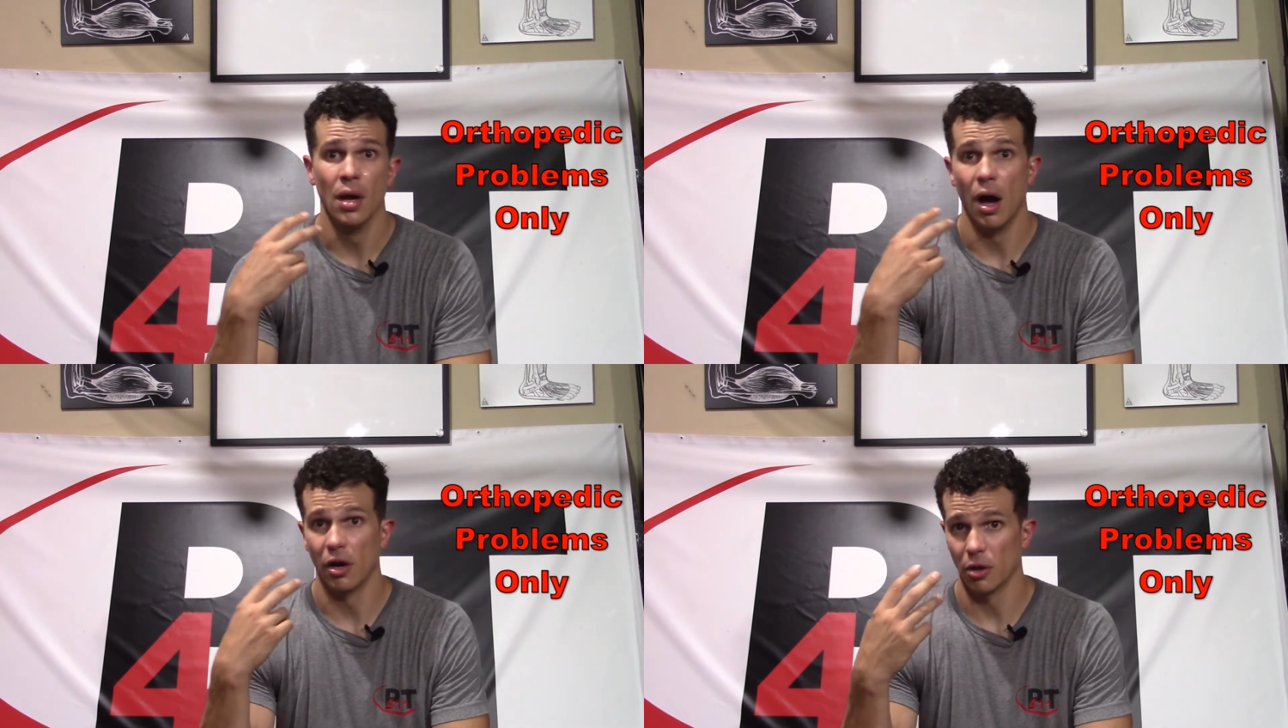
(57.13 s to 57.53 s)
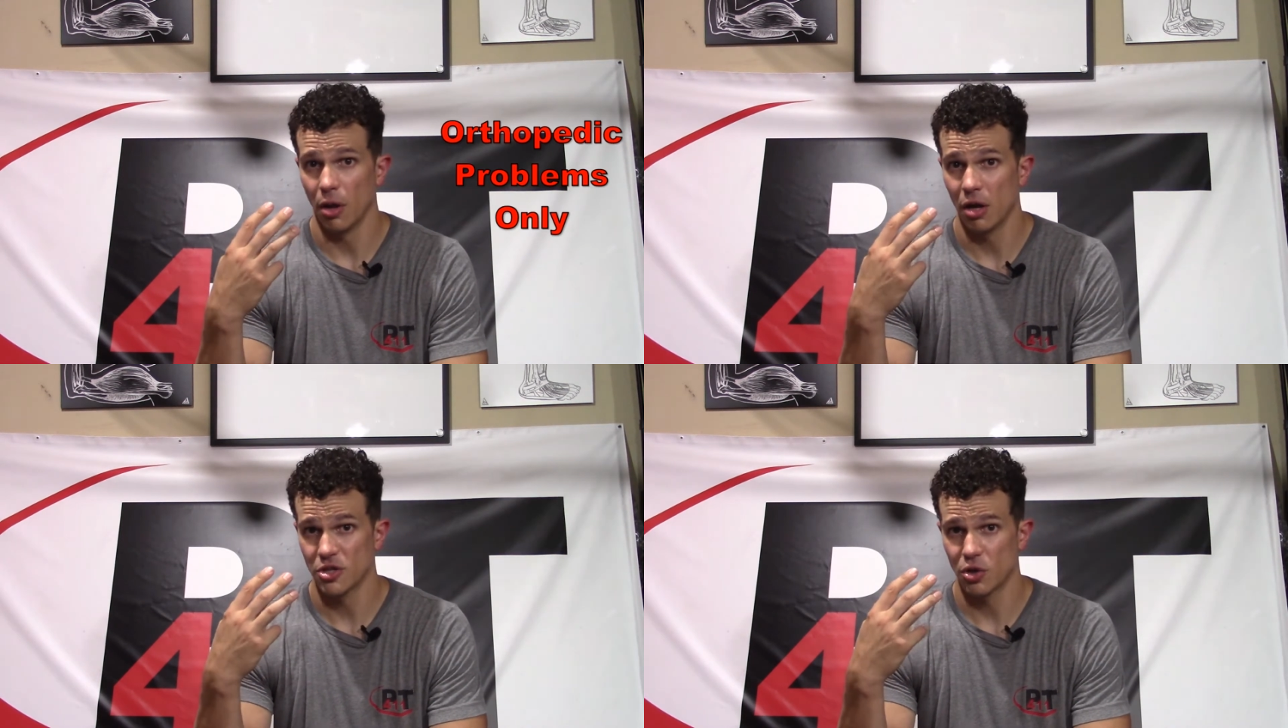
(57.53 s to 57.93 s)

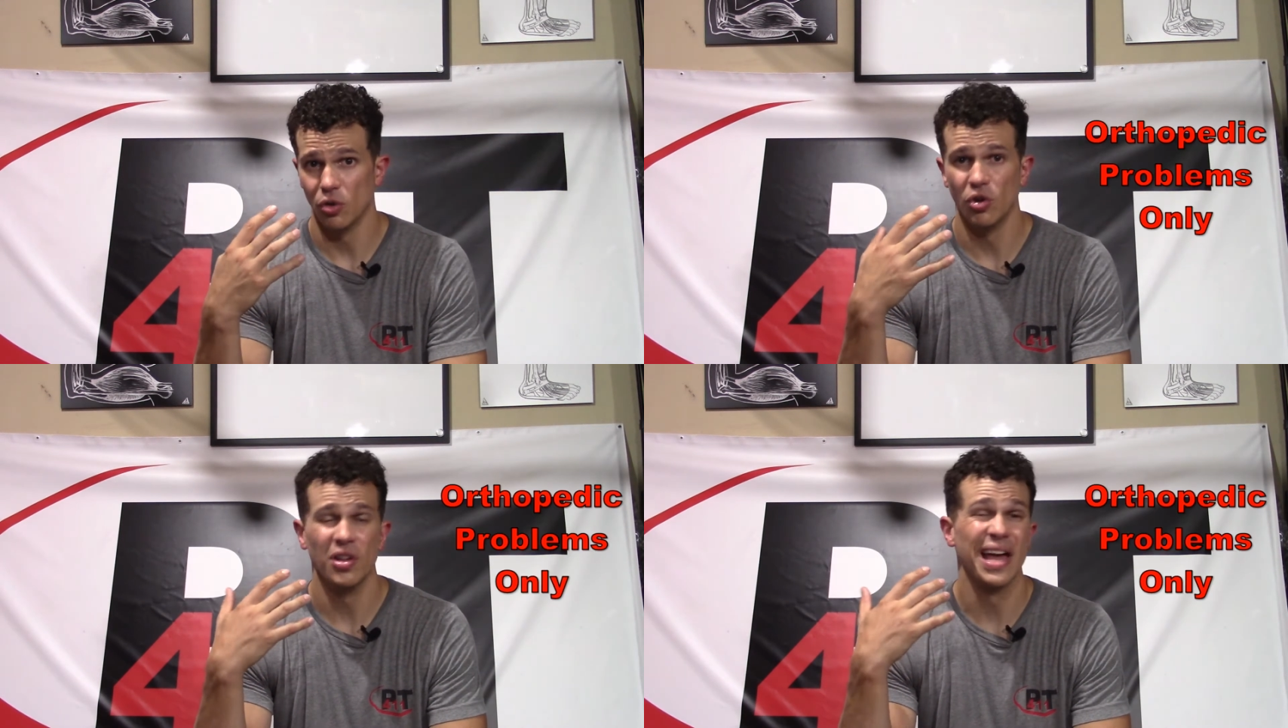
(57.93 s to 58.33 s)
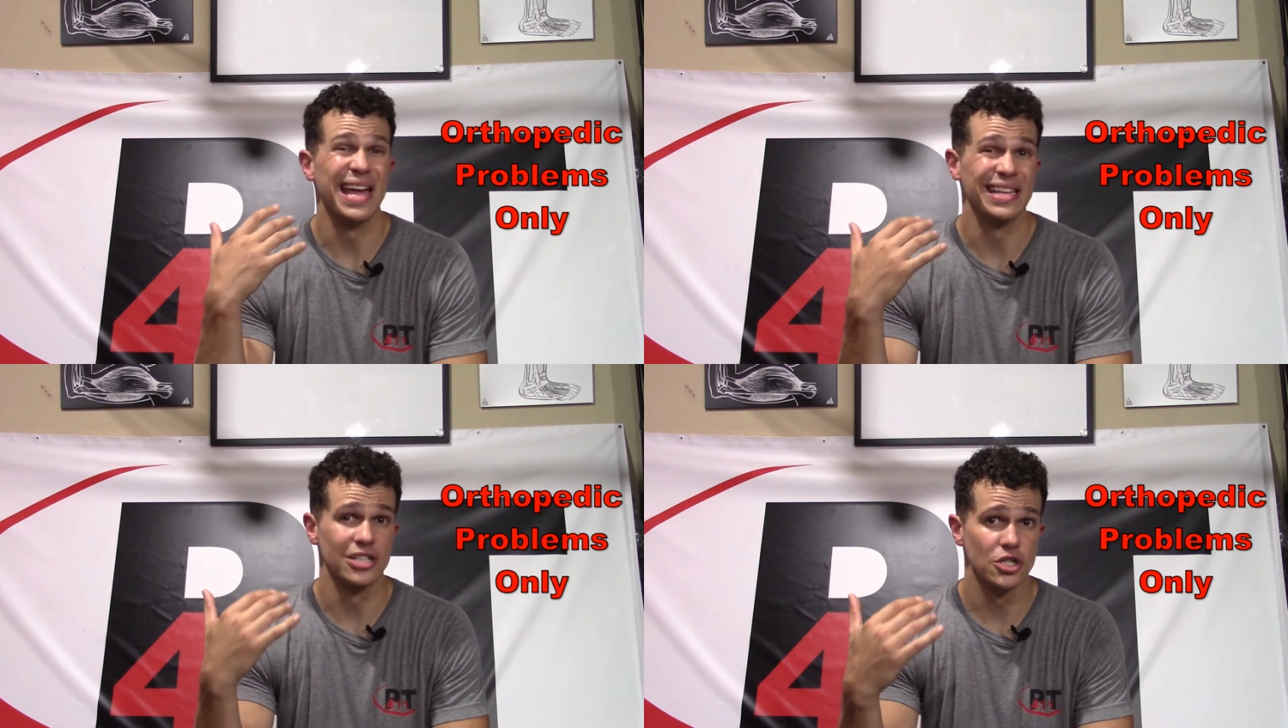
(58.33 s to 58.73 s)
oncological,
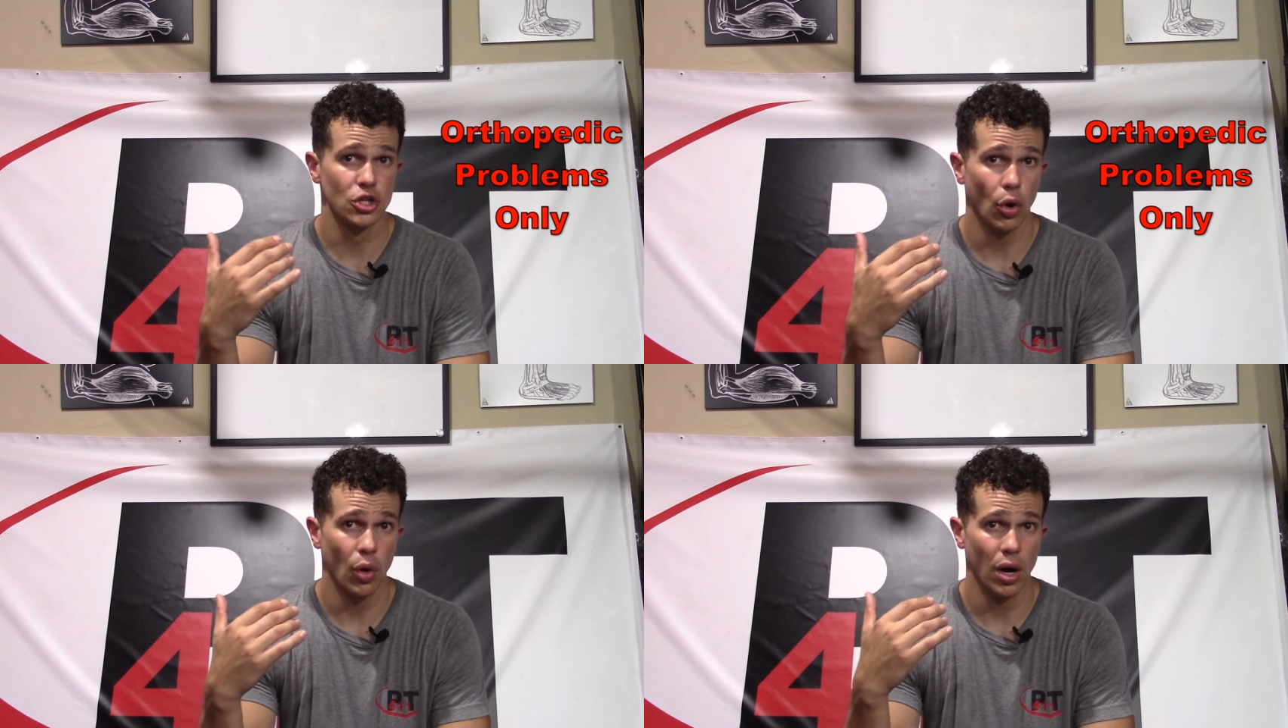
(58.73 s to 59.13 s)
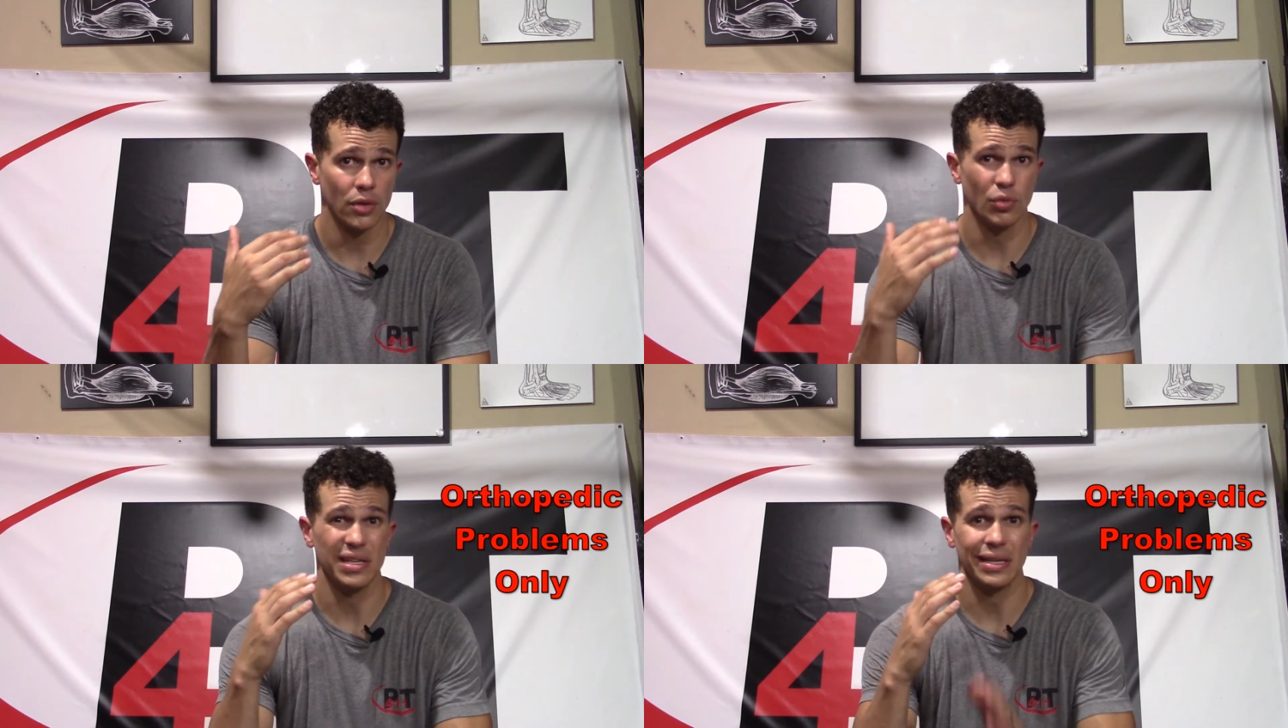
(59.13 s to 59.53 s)
and so
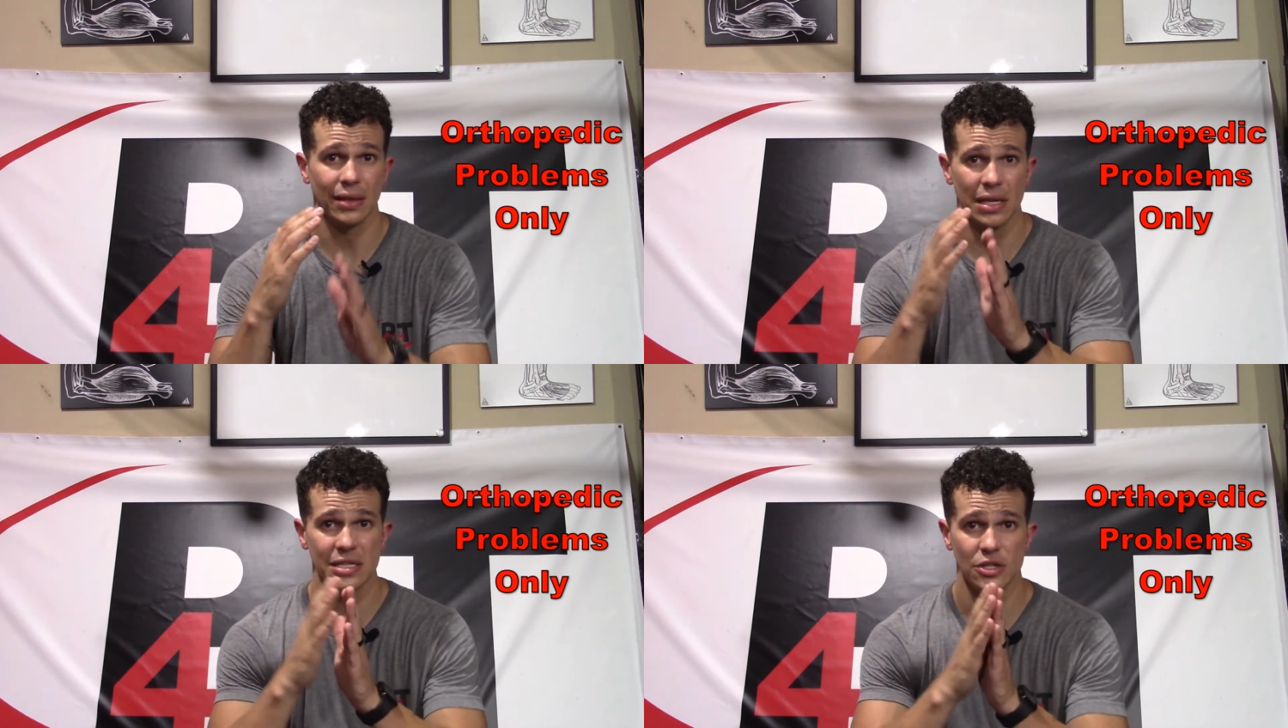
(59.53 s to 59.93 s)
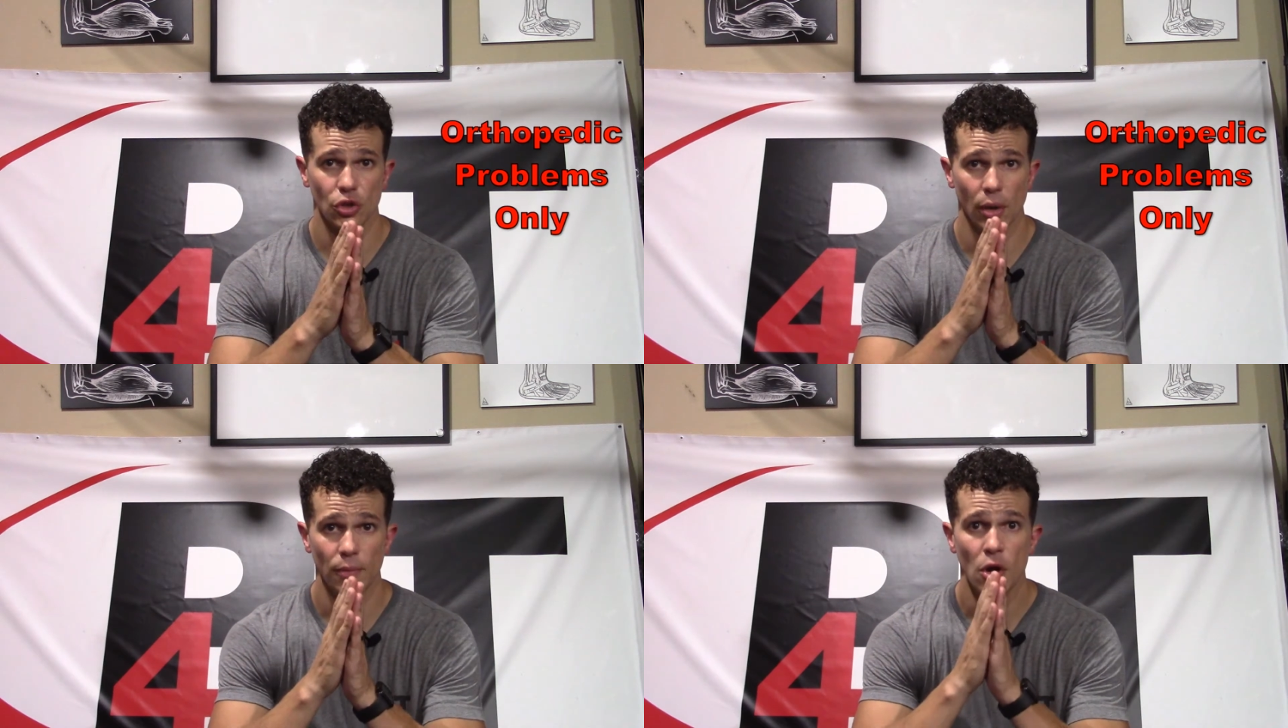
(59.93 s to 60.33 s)
on. We need to listen
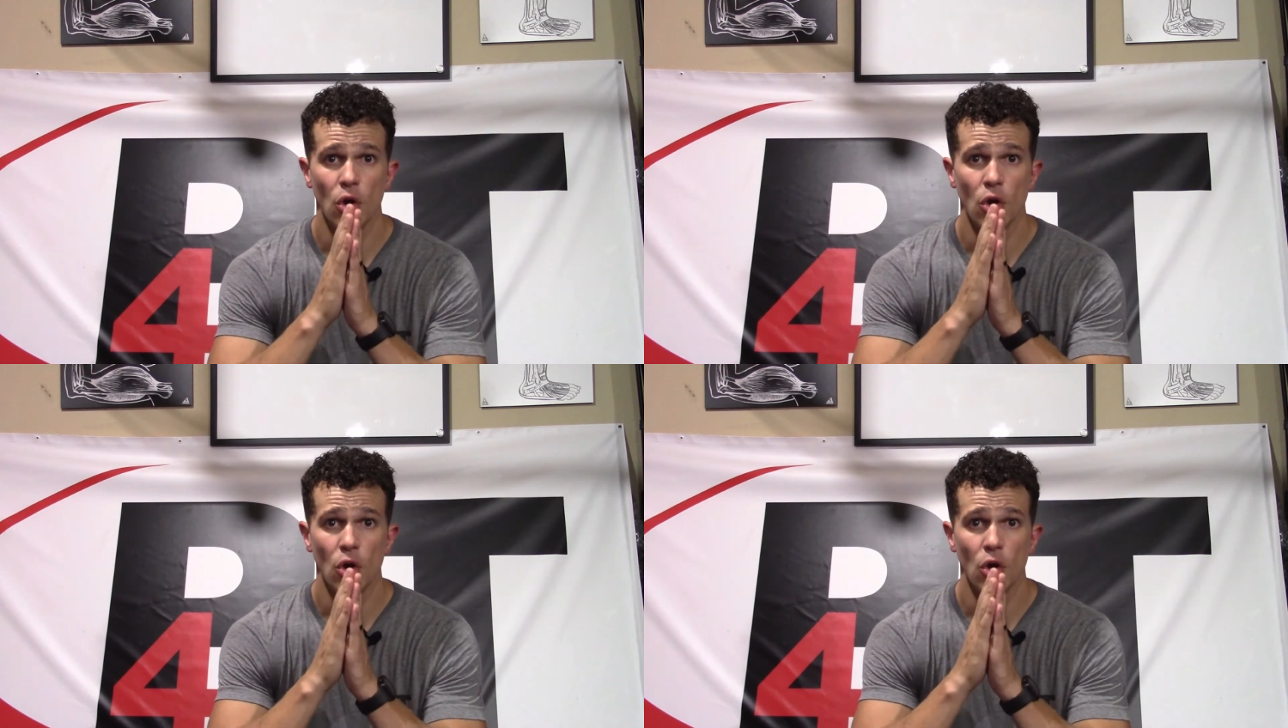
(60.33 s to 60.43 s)
to them.